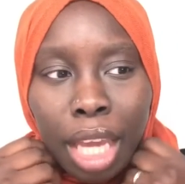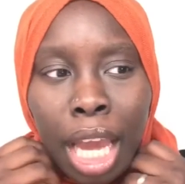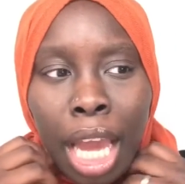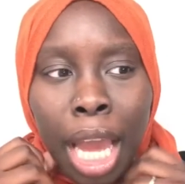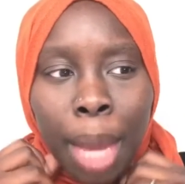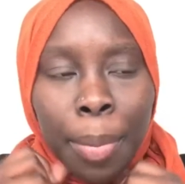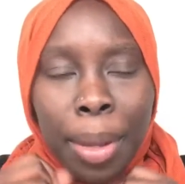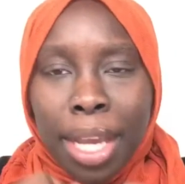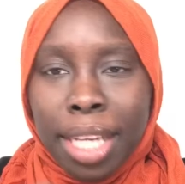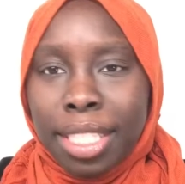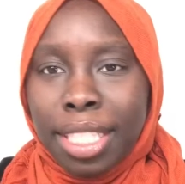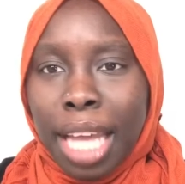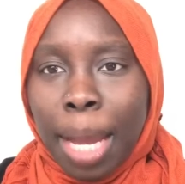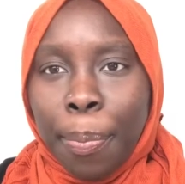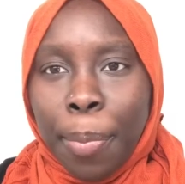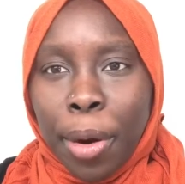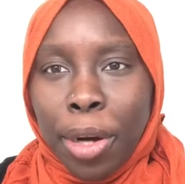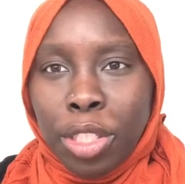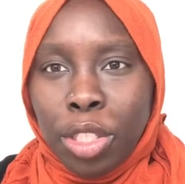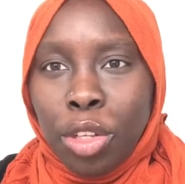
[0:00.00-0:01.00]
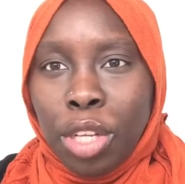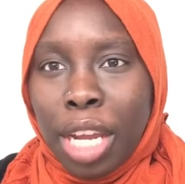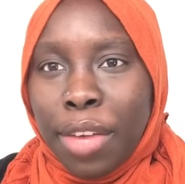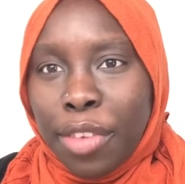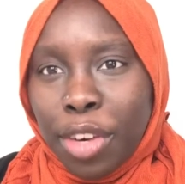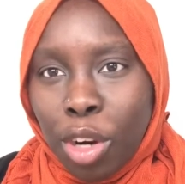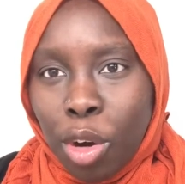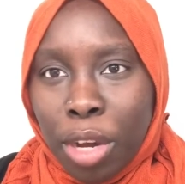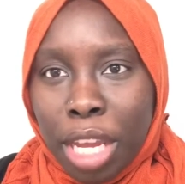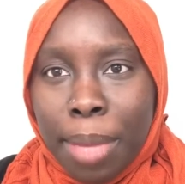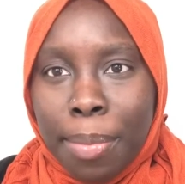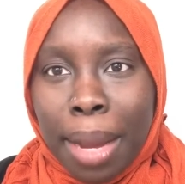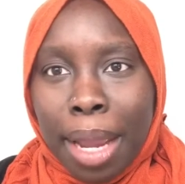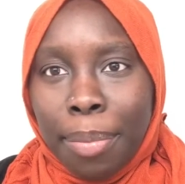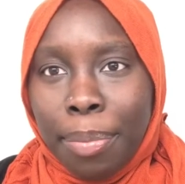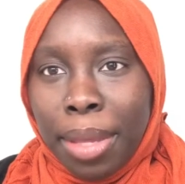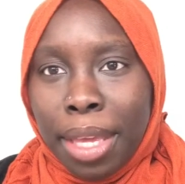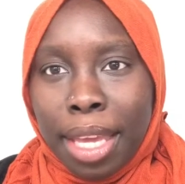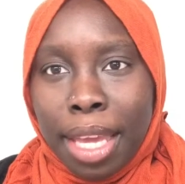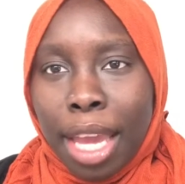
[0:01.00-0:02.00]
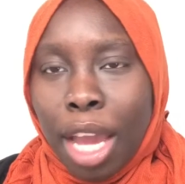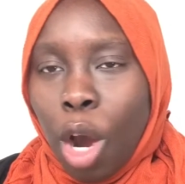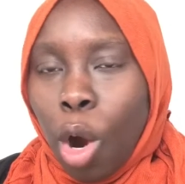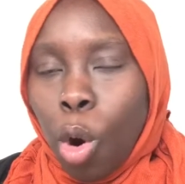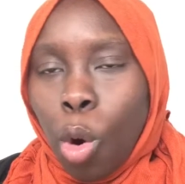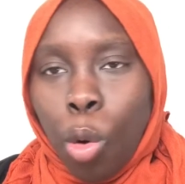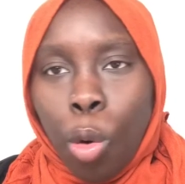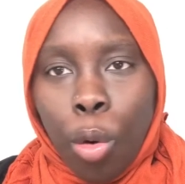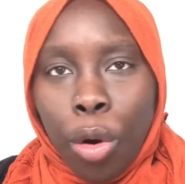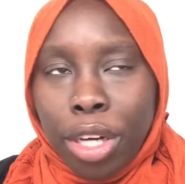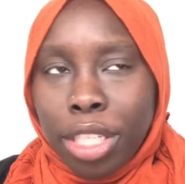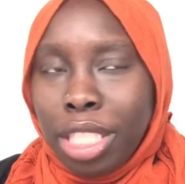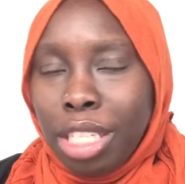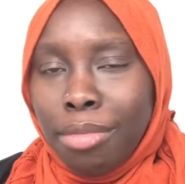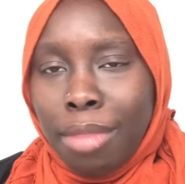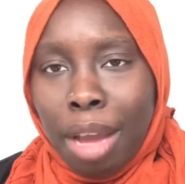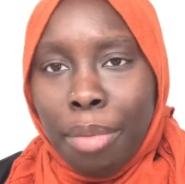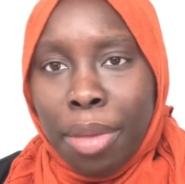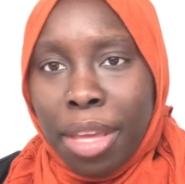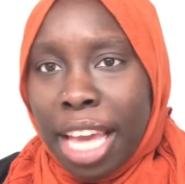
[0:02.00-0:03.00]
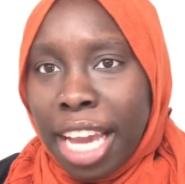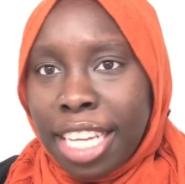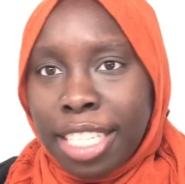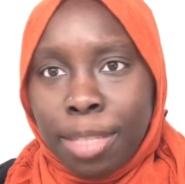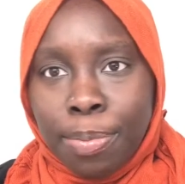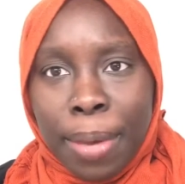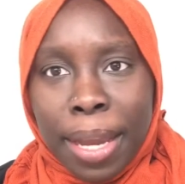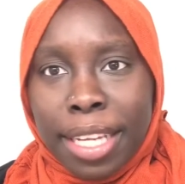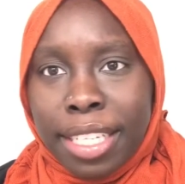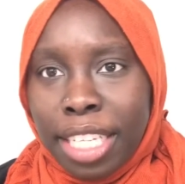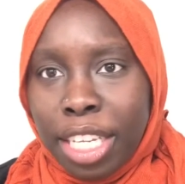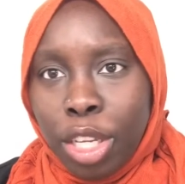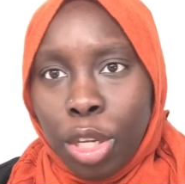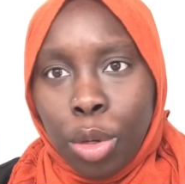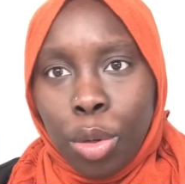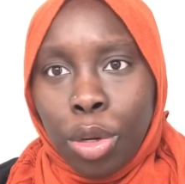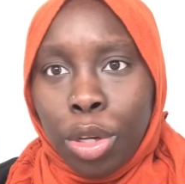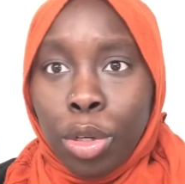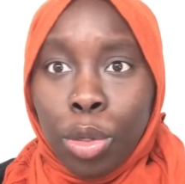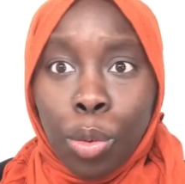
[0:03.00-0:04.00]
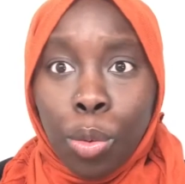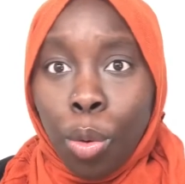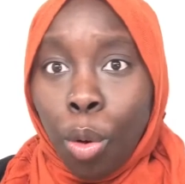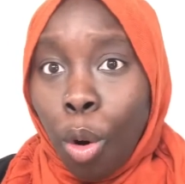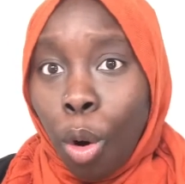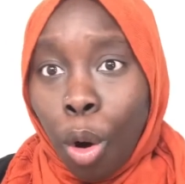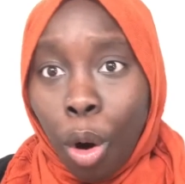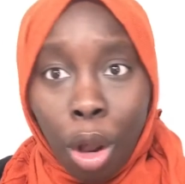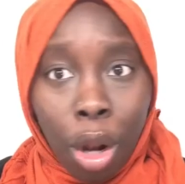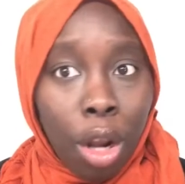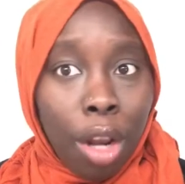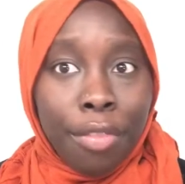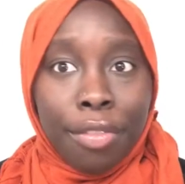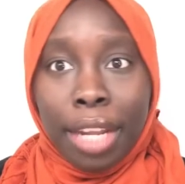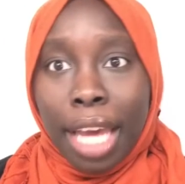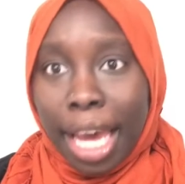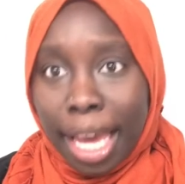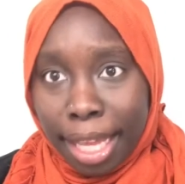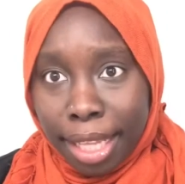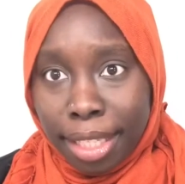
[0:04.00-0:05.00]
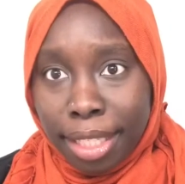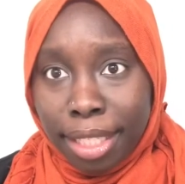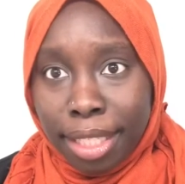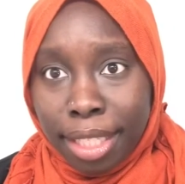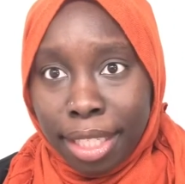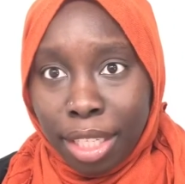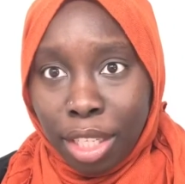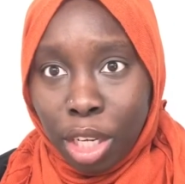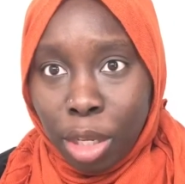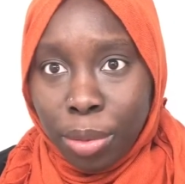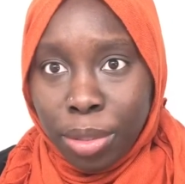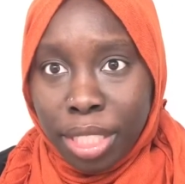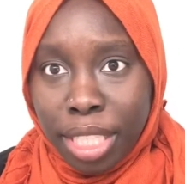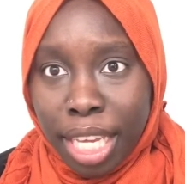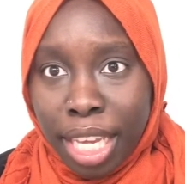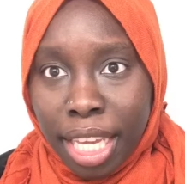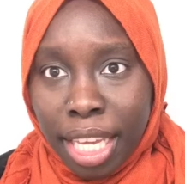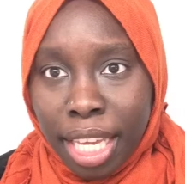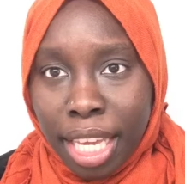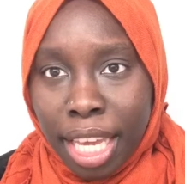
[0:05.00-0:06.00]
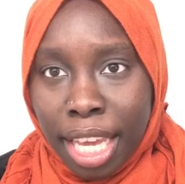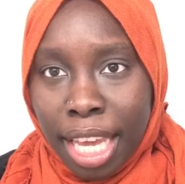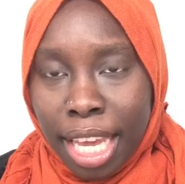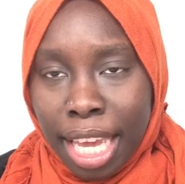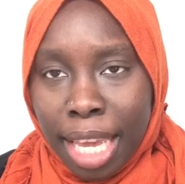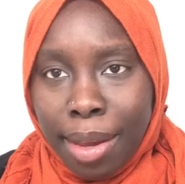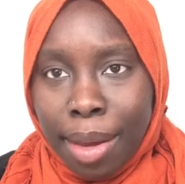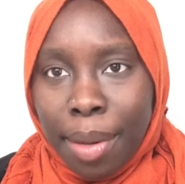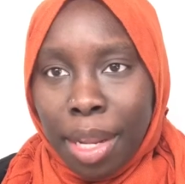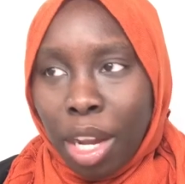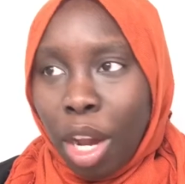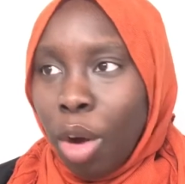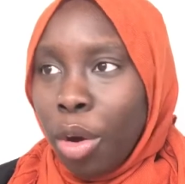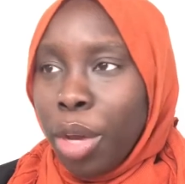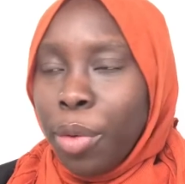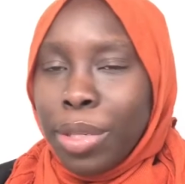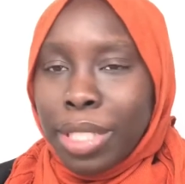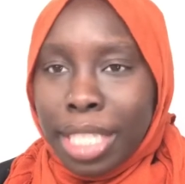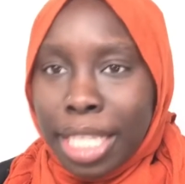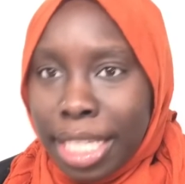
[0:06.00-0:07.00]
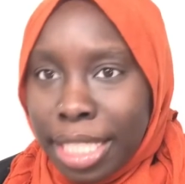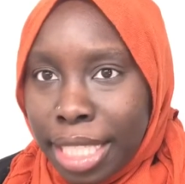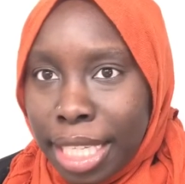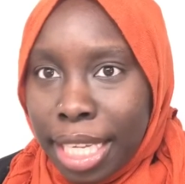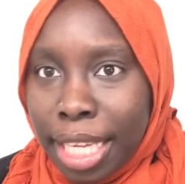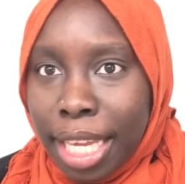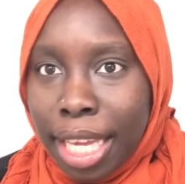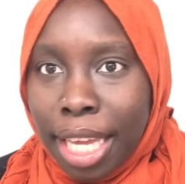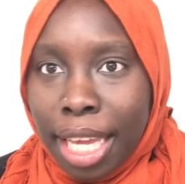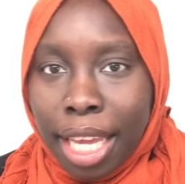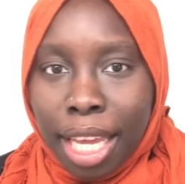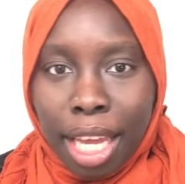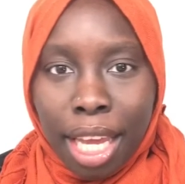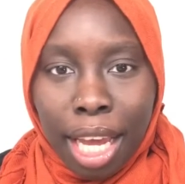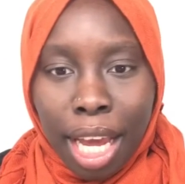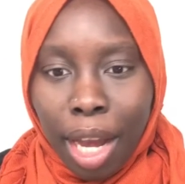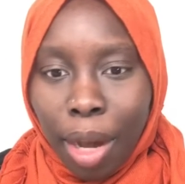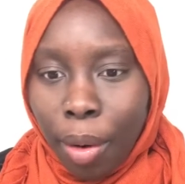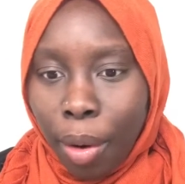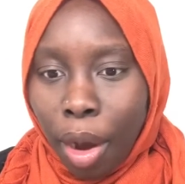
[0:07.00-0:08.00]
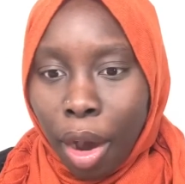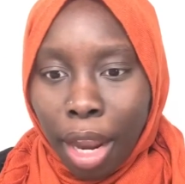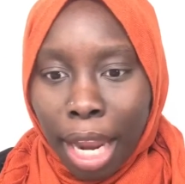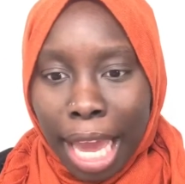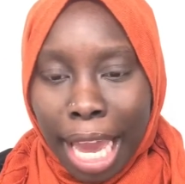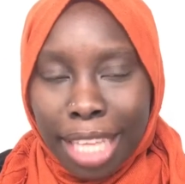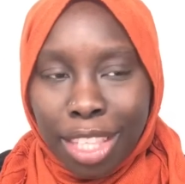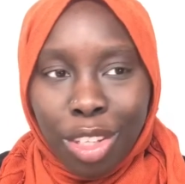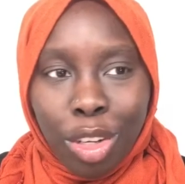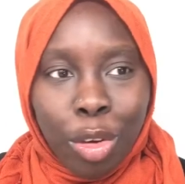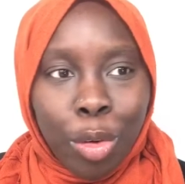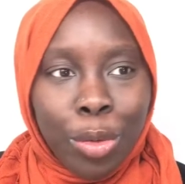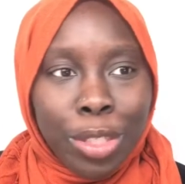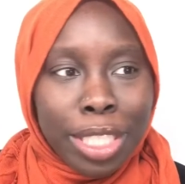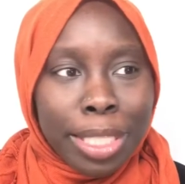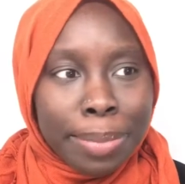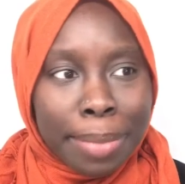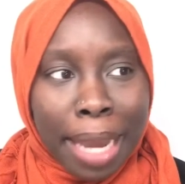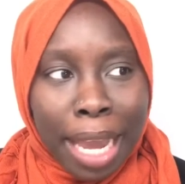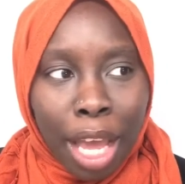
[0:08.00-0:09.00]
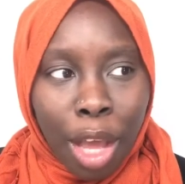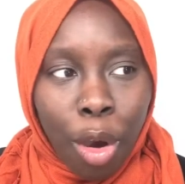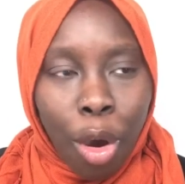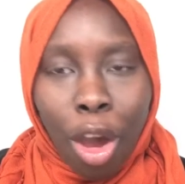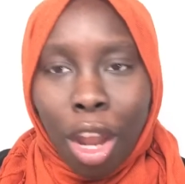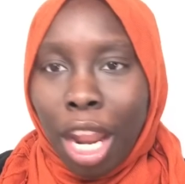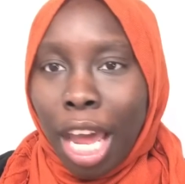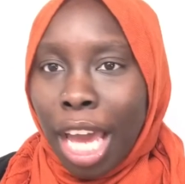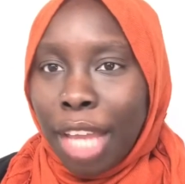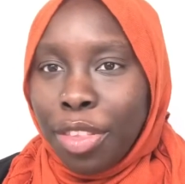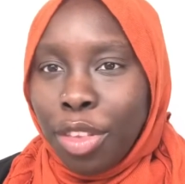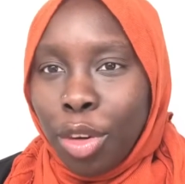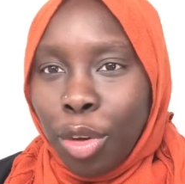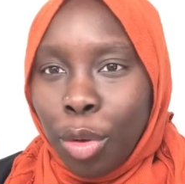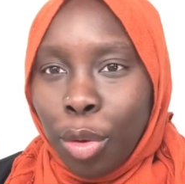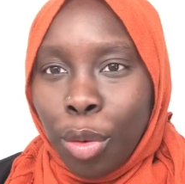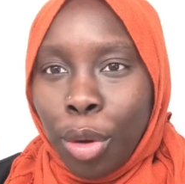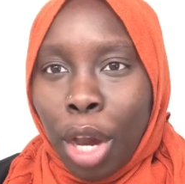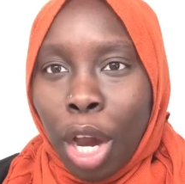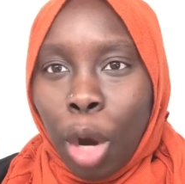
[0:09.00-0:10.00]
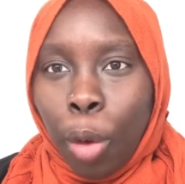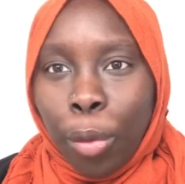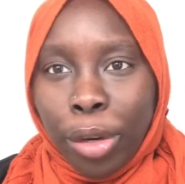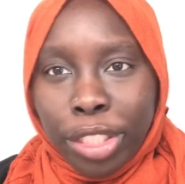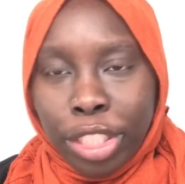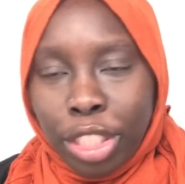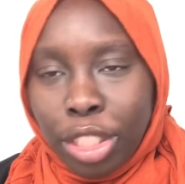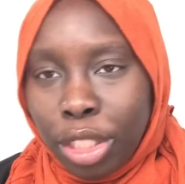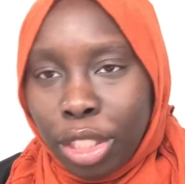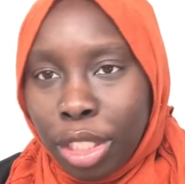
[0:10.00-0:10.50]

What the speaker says: because that person, you never know, he might be or she might be expecting you to do all of that. You know what I'm saying? He'll be like, oh, it was easy. Oh, all I had to do was smile. All I had to do was